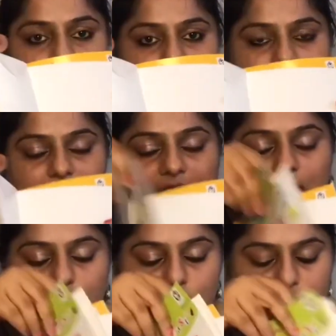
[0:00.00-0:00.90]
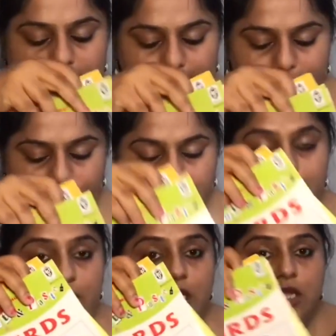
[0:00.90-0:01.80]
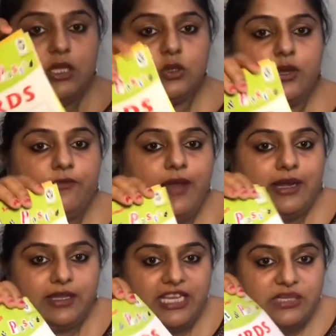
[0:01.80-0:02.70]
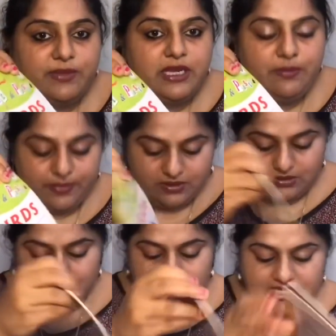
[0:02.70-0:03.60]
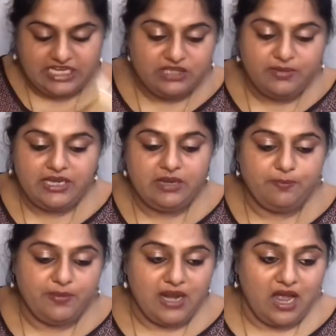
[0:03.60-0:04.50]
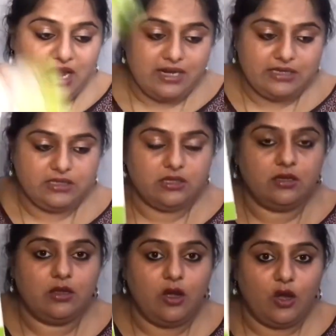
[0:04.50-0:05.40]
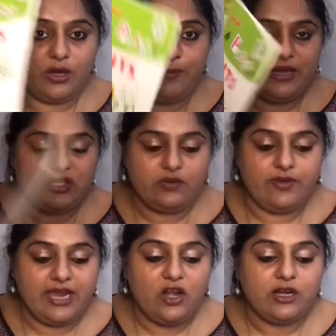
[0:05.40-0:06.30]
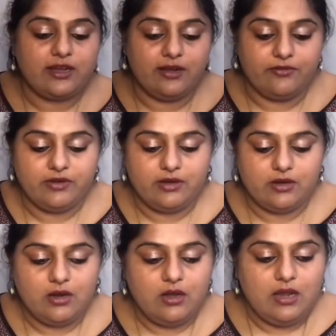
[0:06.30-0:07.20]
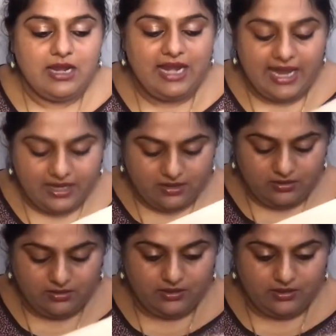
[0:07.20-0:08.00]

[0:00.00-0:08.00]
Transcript: like any cartoon type of thing. So in fact, these many birds, these many plants, occupation, we cannot cover like